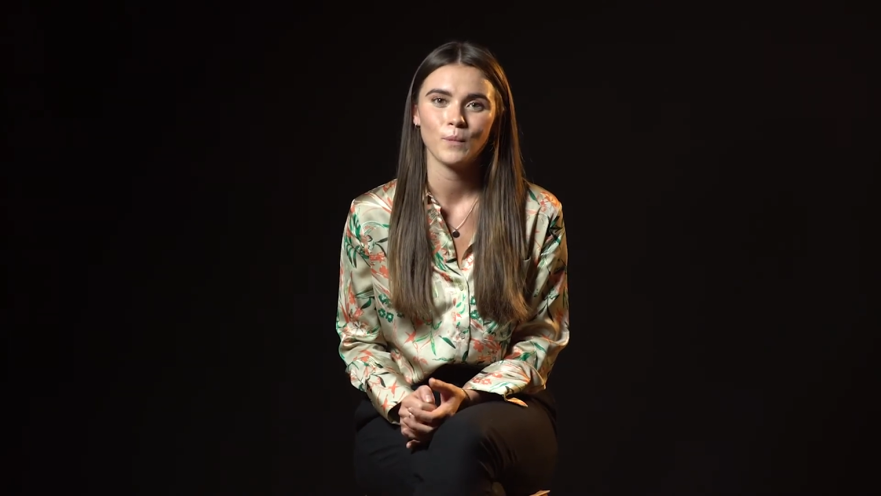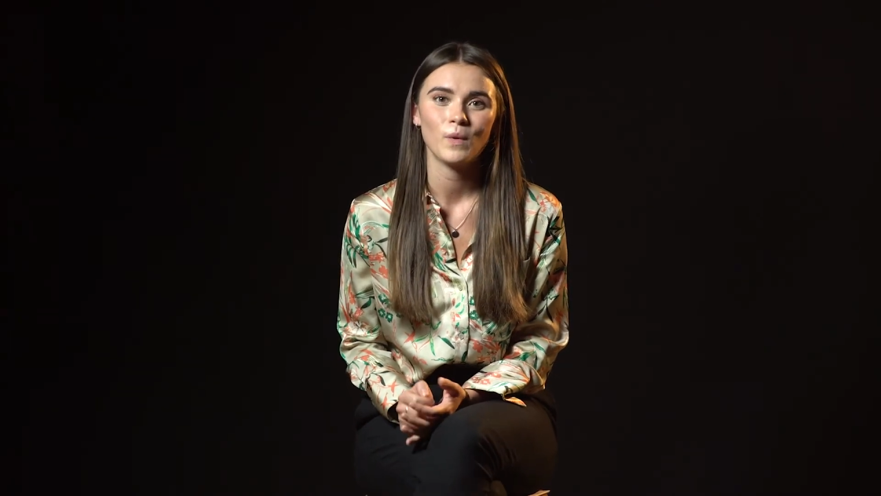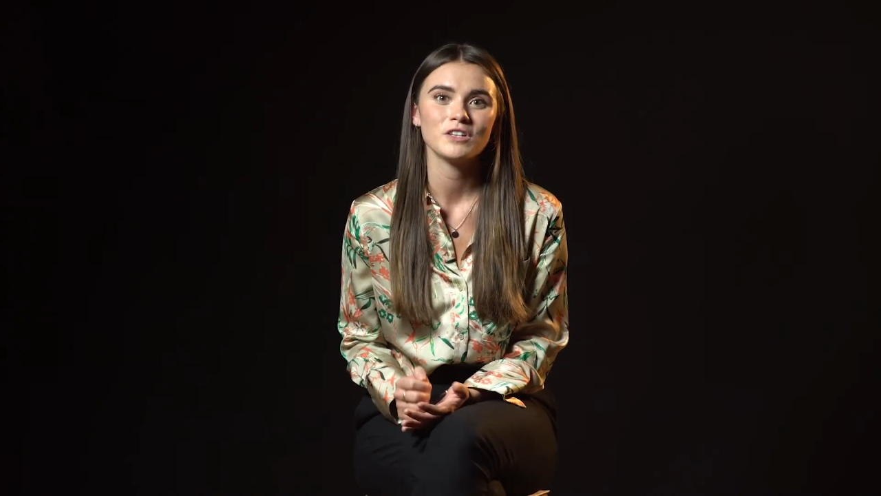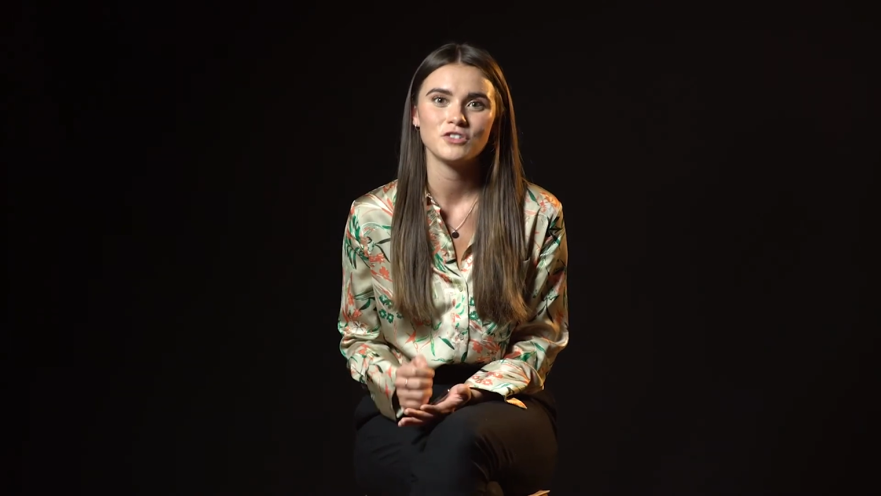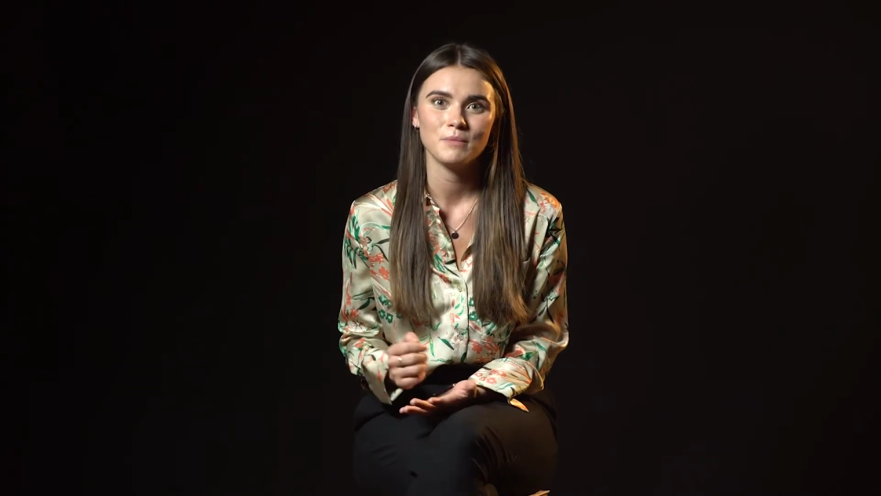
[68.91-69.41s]

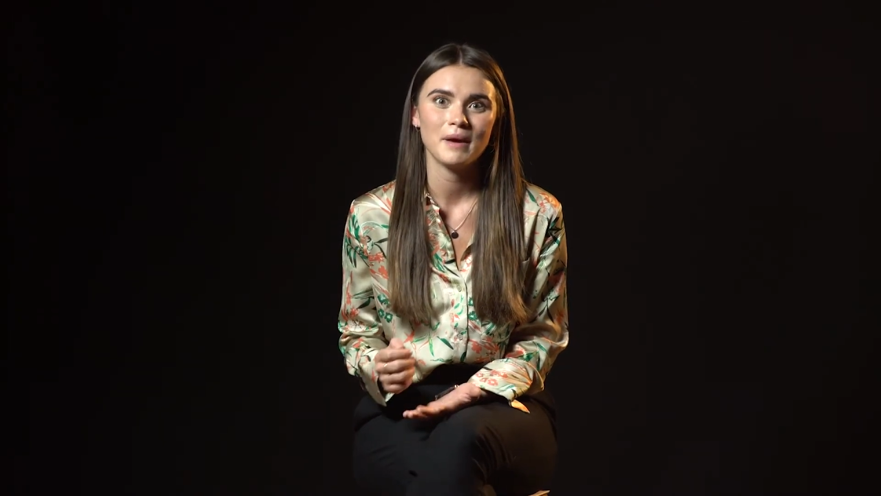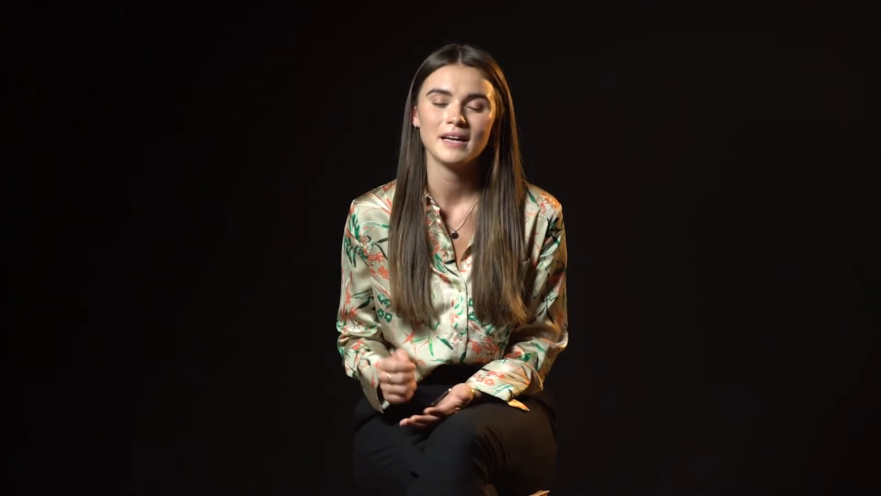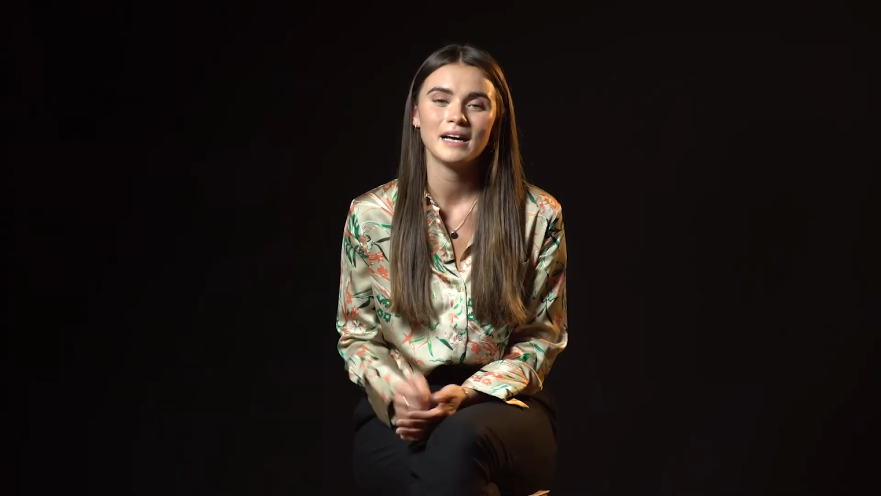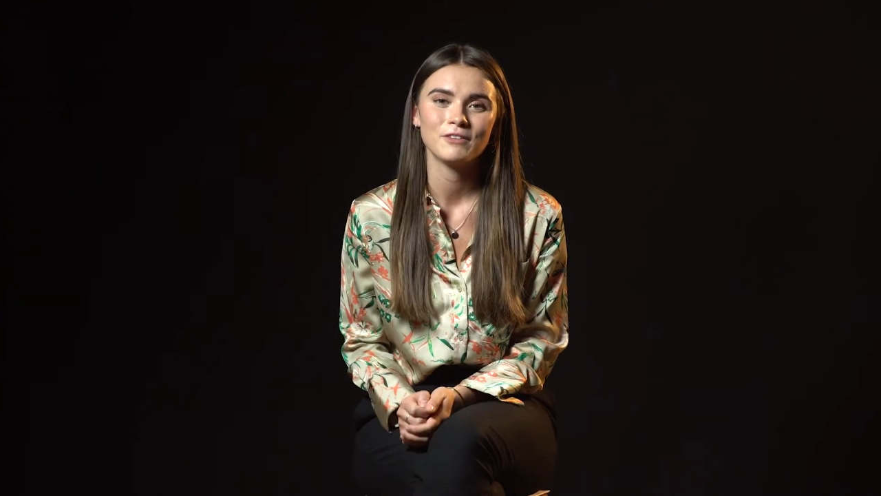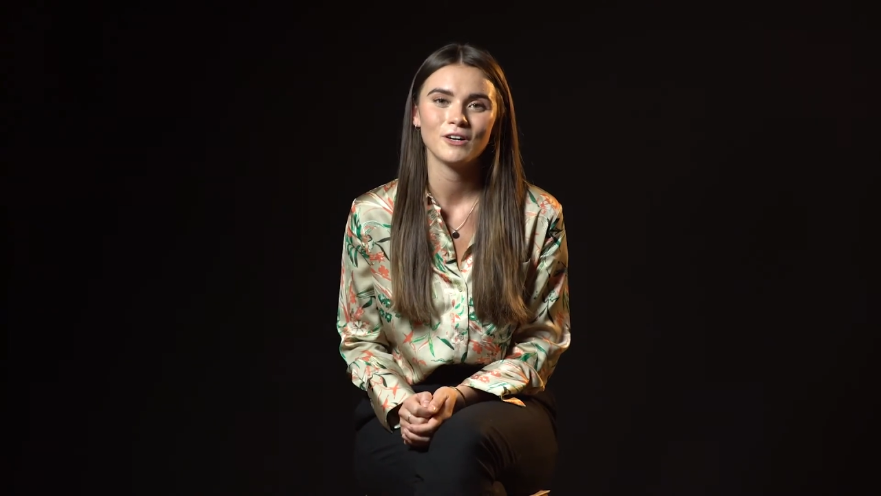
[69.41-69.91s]
whilst you may
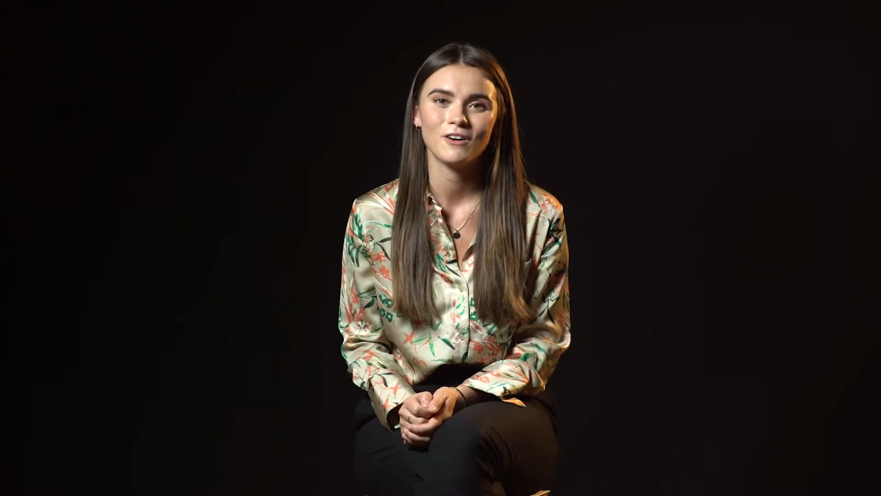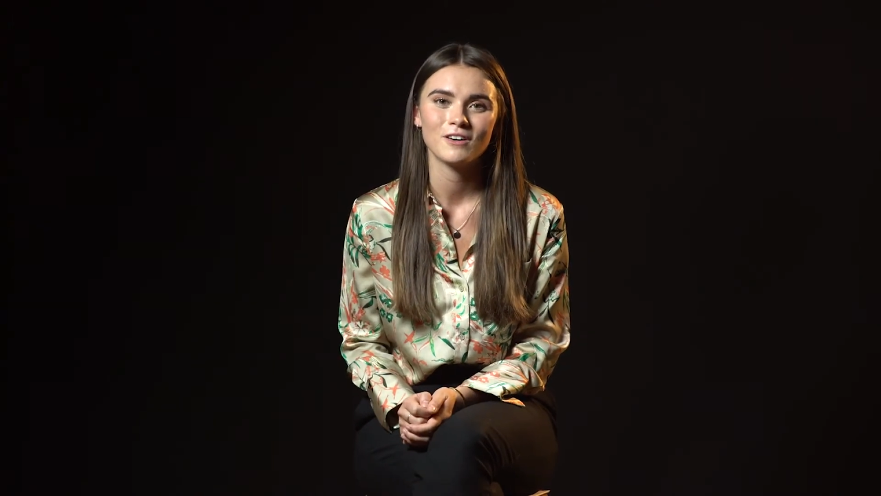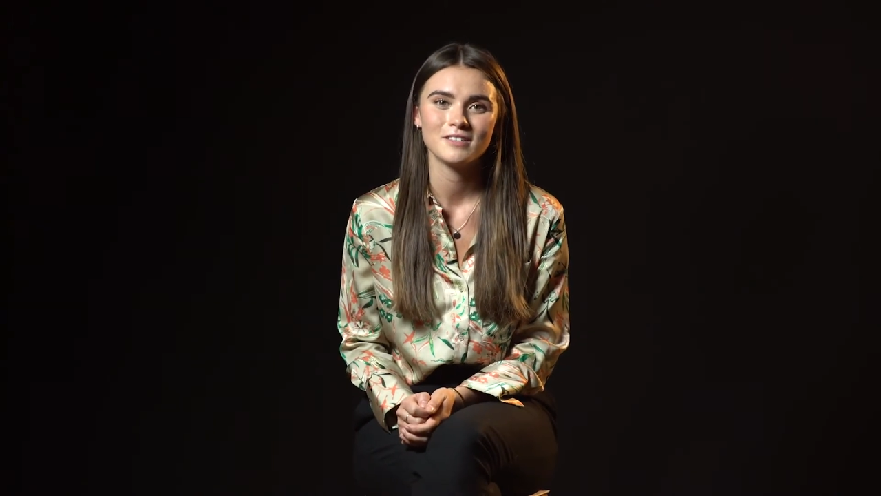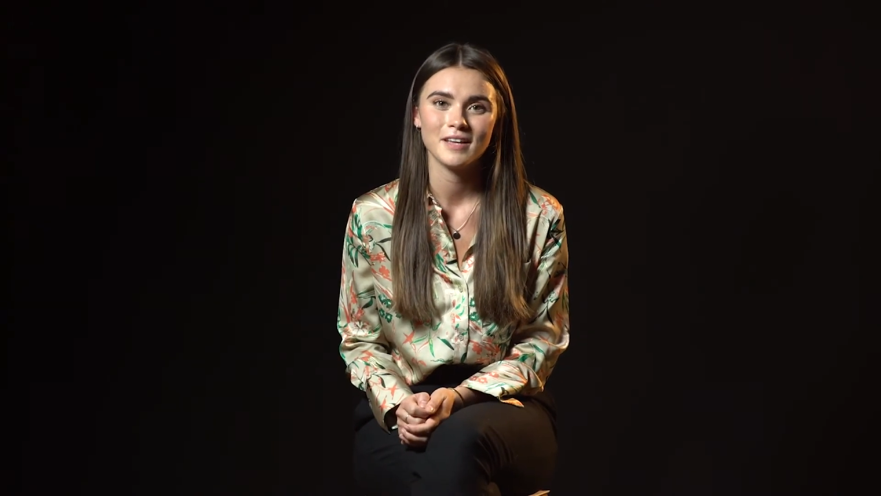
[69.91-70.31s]
have your heart